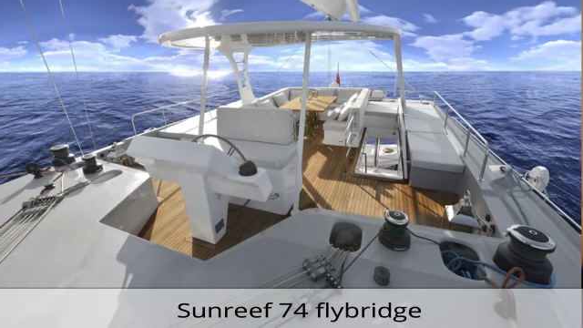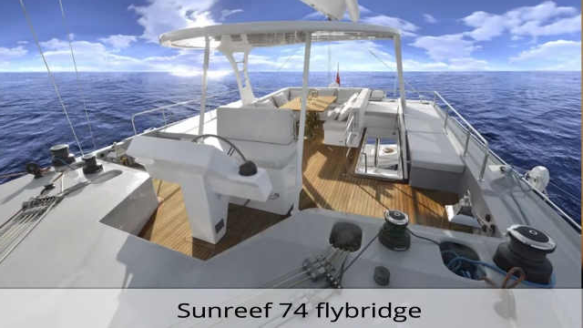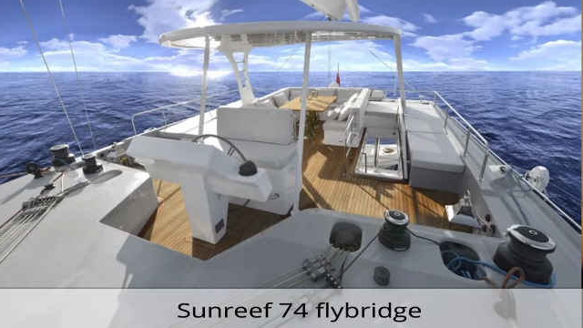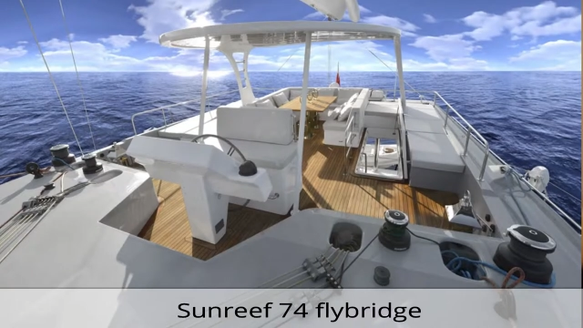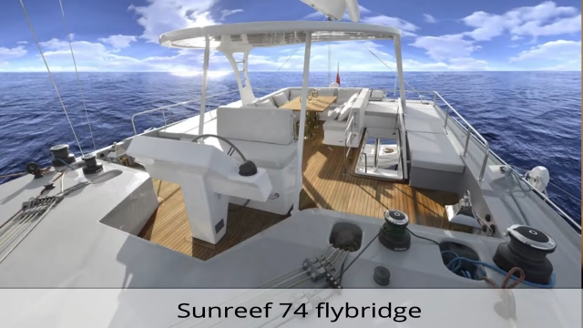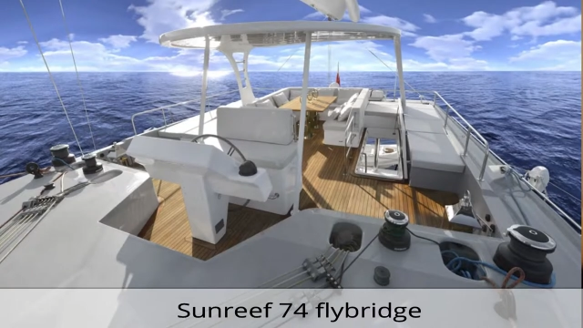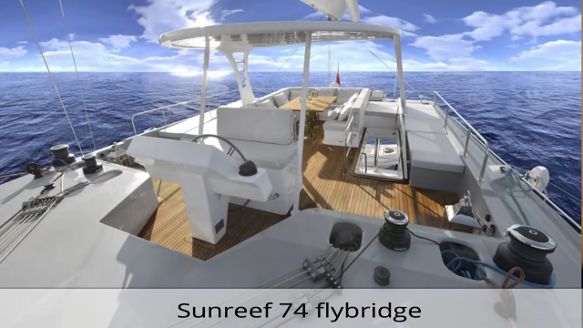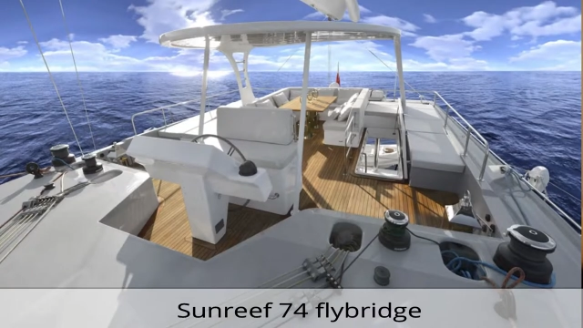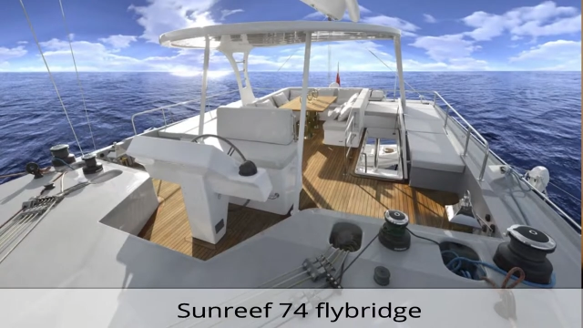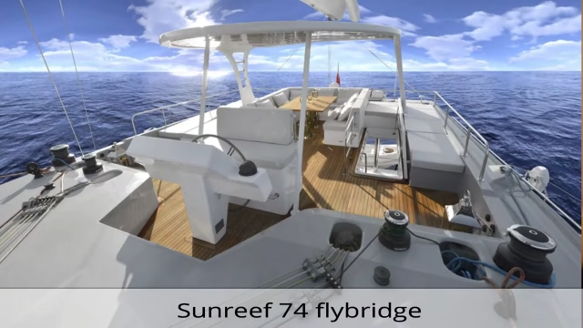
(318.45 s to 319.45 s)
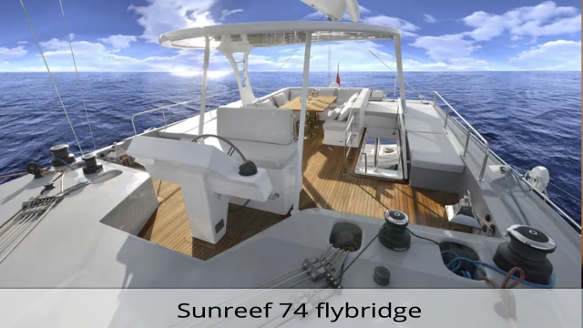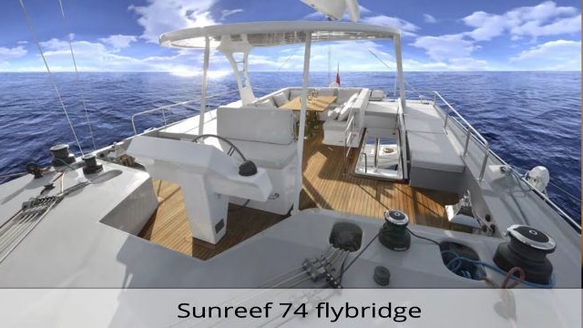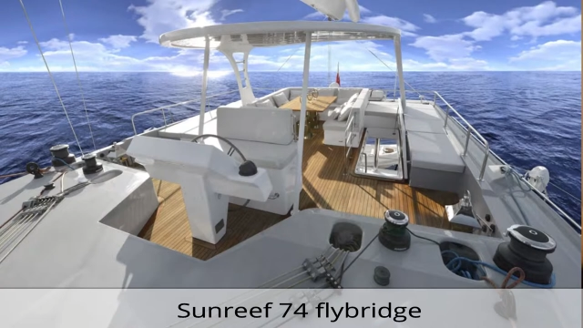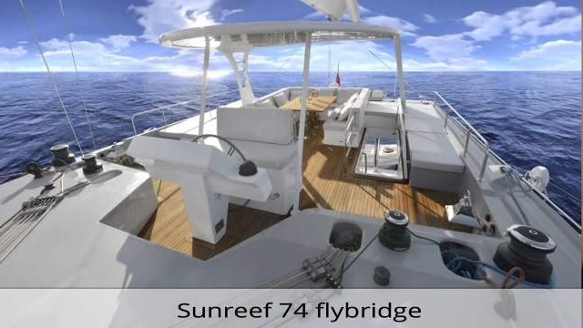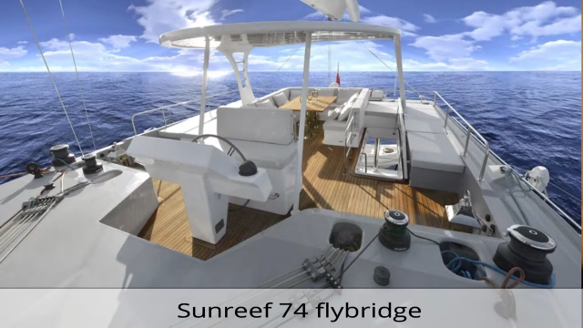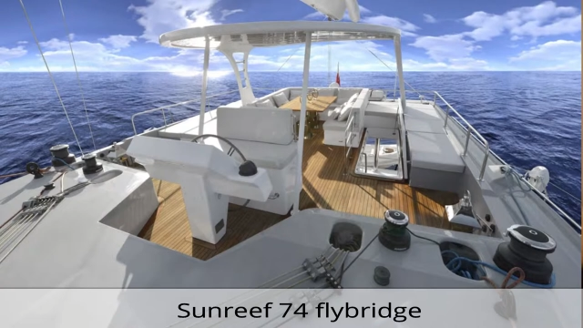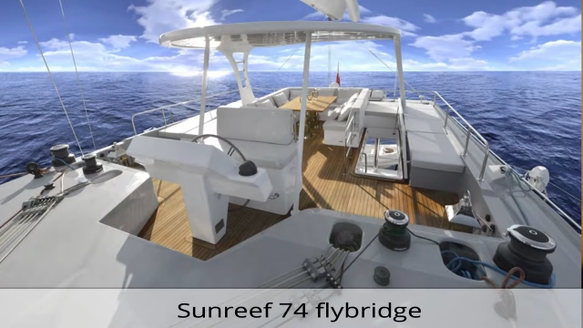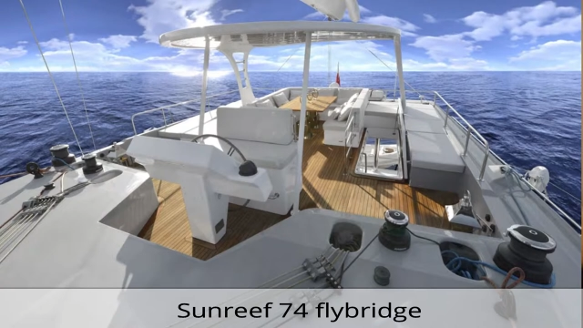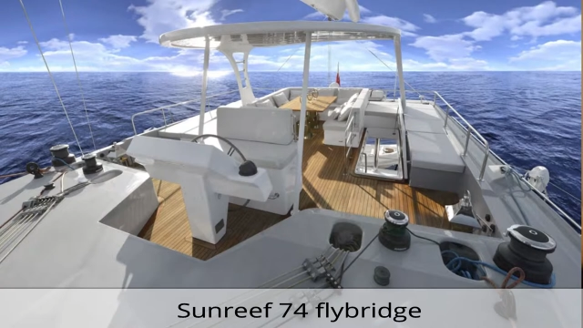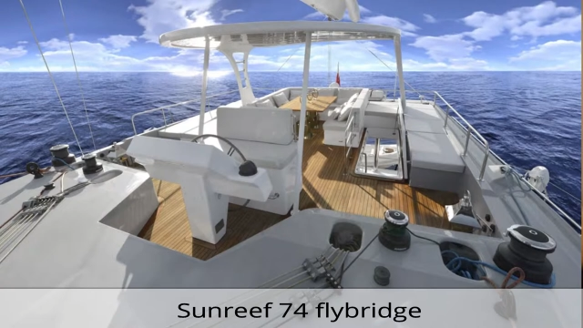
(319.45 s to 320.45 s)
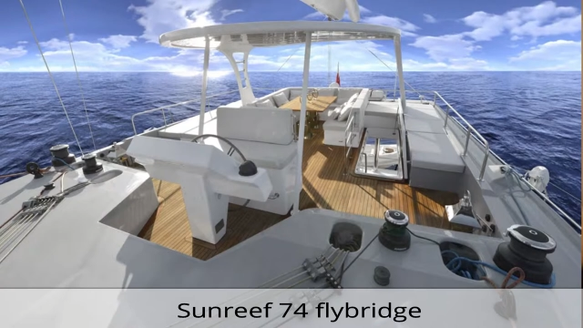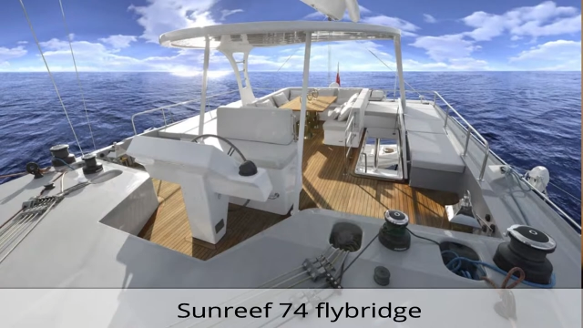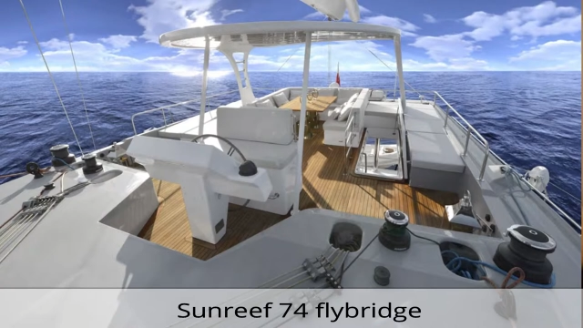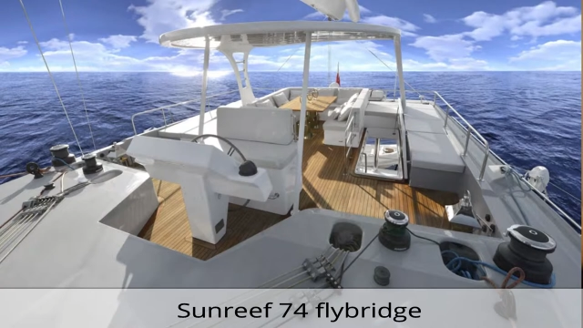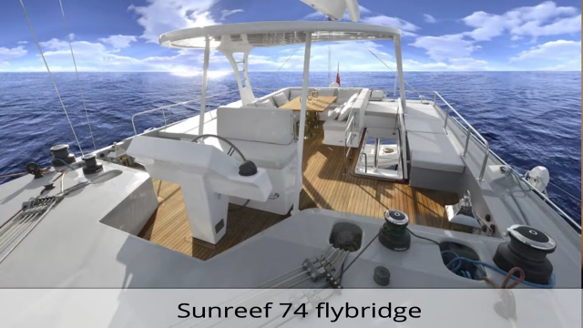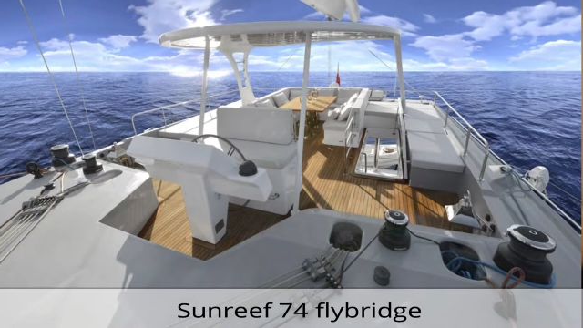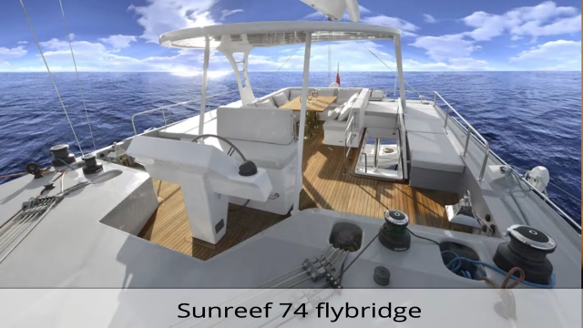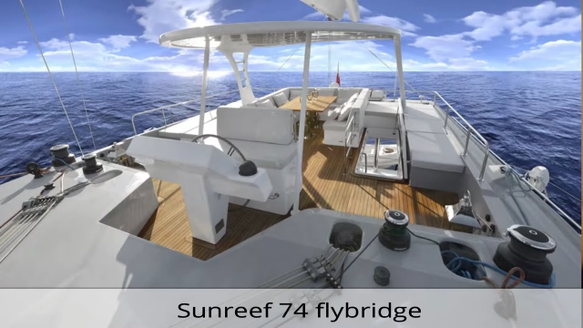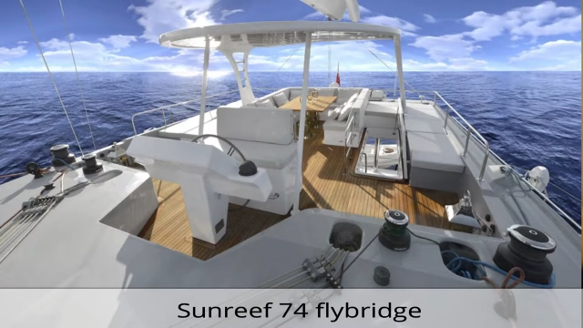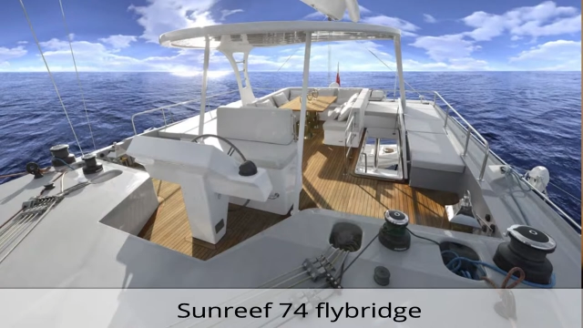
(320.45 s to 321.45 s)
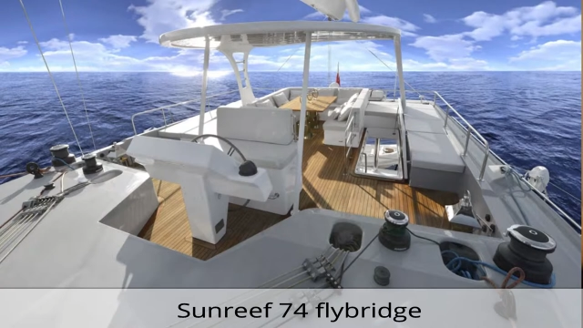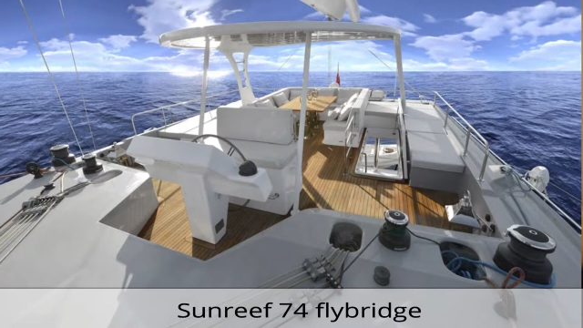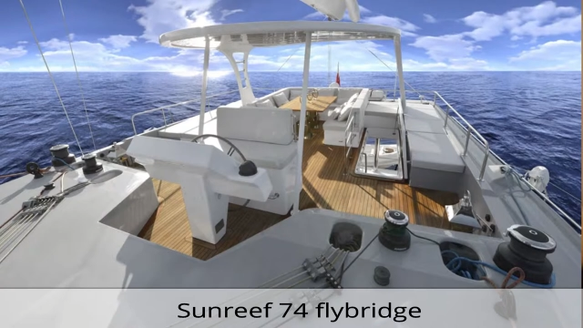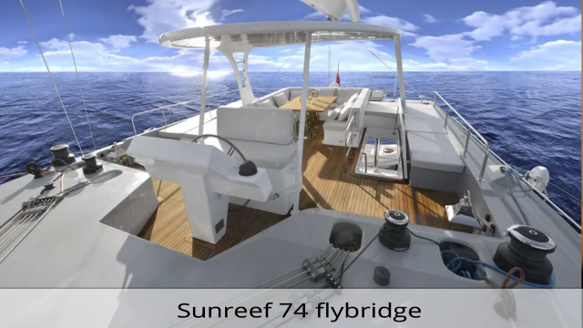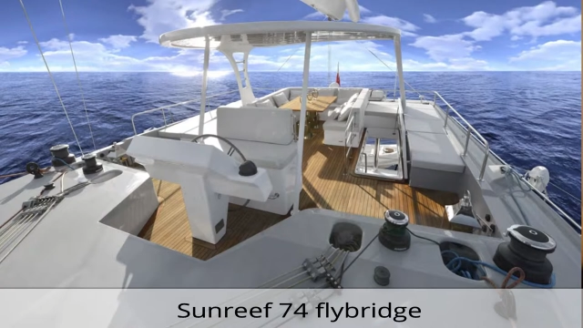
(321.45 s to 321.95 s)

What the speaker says: (no speaker visible)